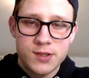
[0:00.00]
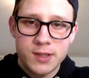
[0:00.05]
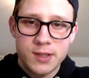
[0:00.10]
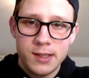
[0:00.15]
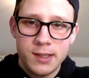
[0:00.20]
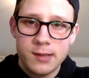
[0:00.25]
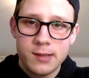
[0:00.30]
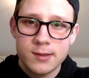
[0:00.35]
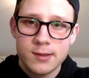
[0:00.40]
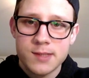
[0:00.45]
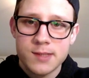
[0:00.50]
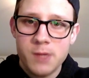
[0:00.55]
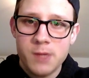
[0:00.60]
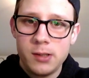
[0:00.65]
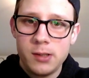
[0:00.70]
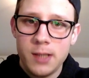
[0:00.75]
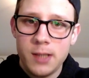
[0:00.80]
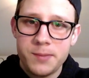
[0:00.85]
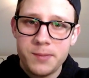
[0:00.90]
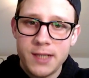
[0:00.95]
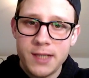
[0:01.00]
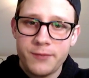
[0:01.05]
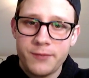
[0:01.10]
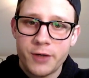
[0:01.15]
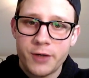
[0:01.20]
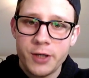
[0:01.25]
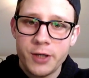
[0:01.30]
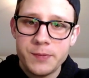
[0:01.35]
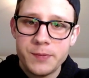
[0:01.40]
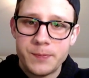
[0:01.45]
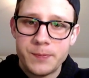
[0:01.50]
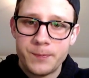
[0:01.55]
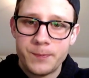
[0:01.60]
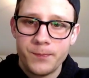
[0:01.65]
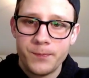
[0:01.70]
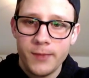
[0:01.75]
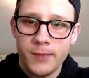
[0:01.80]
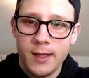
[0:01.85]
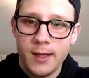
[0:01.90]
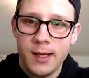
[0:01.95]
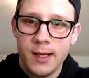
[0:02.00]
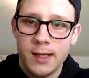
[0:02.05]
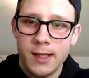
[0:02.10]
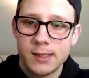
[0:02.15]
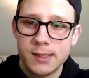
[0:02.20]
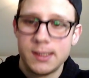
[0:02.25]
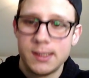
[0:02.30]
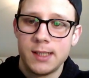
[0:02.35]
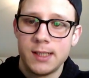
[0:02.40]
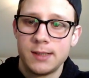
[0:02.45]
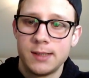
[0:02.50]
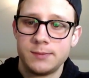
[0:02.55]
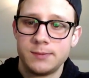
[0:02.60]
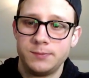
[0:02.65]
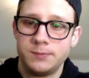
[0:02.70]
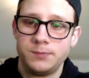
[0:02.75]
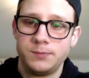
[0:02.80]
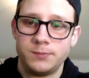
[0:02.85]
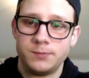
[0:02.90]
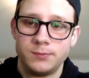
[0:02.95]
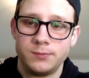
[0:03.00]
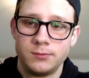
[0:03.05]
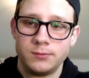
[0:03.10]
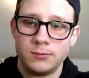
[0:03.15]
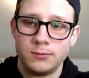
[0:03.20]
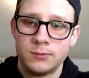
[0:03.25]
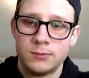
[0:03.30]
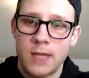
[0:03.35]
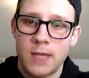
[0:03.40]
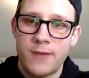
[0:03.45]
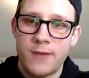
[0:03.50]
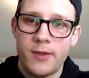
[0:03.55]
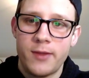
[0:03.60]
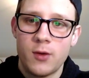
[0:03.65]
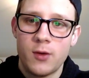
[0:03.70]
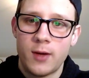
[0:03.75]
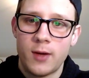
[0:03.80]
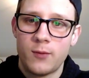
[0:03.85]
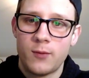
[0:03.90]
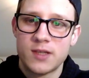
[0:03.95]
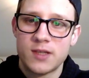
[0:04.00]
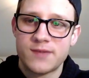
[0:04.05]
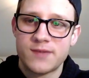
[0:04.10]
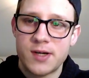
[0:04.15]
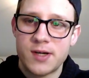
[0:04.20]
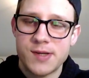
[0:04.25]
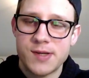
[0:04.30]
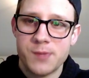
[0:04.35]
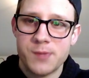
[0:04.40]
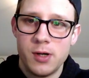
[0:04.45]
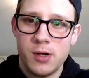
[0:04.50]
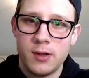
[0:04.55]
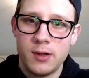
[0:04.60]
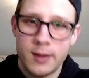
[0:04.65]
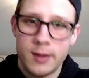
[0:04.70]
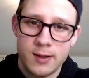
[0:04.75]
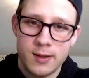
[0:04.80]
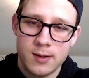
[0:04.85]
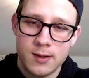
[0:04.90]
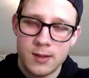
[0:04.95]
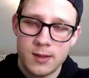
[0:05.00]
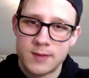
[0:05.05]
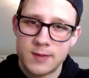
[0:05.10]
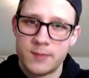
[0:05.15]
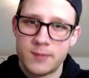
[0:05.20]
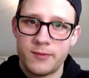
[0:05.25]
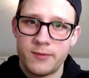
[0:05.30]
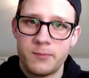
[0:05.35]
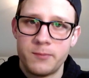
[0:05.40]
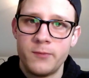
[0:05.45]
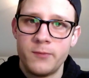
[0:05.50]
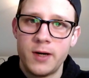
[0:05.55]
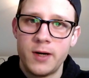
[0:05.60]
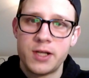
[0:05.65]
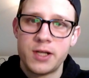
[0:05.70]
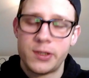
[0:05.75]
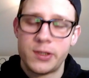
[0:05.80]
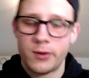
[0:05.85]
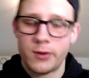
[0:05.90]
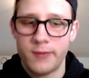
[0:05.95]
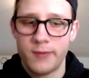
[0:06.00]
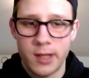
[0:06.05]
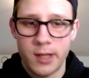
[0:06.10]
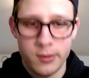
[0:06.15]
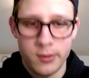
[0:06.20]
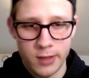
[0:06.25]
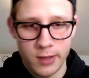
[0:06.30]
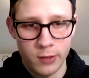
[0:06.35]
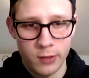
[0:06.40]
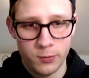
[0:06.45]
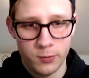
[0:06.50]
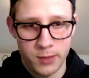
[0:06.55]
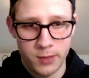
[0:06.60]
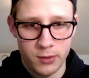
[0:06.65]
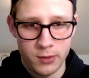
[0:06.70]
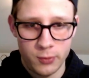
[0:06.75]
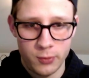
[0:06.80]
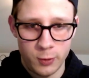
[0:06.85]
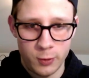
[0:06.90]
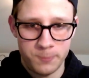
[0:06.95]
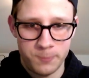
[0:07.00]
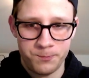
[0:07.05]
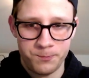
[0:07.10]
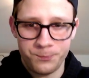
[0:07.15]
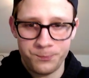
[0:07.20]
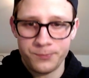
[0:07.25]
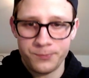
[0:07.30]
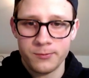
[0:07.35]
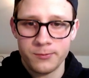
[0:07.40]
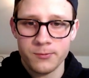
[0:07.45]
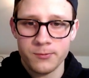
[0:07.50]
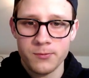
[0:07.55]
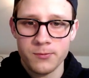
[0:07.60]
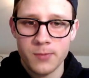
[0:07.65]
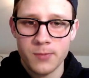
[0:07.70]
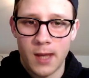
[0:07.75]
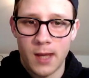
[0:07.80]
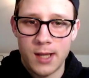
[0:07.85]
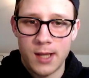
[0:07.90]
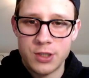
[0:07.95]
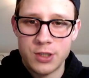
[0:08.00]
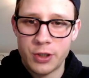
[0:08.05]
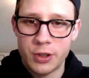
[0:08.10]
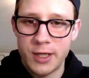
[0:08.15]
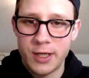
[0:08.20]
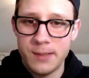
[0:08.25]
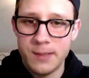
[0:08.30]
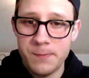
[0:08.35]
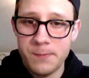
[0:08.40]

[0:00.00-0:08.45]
a little small update for you, and even though it was very small and it's a very short video, I hope you enjoyed it.